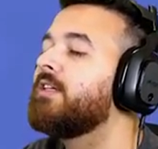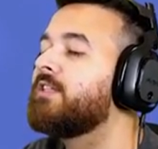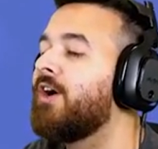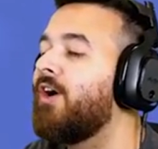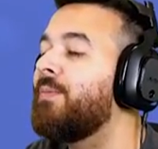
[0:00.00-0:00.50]

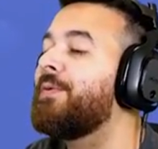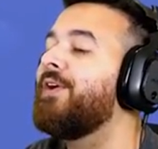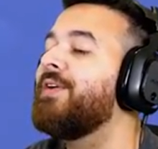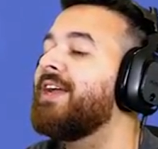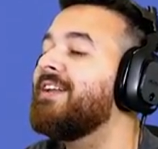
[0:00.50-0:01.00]
Stop
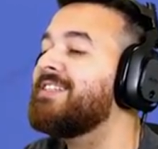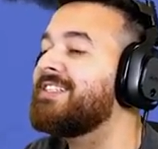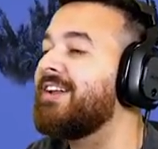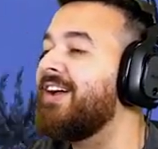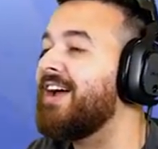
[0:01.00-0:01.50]
going
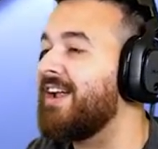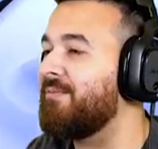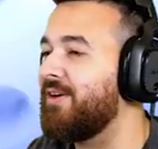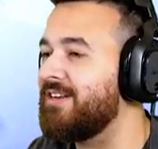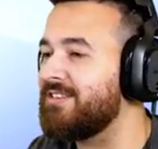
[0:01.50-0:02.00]

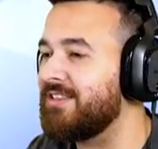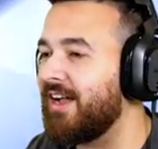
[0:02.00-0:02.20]
outside. What is?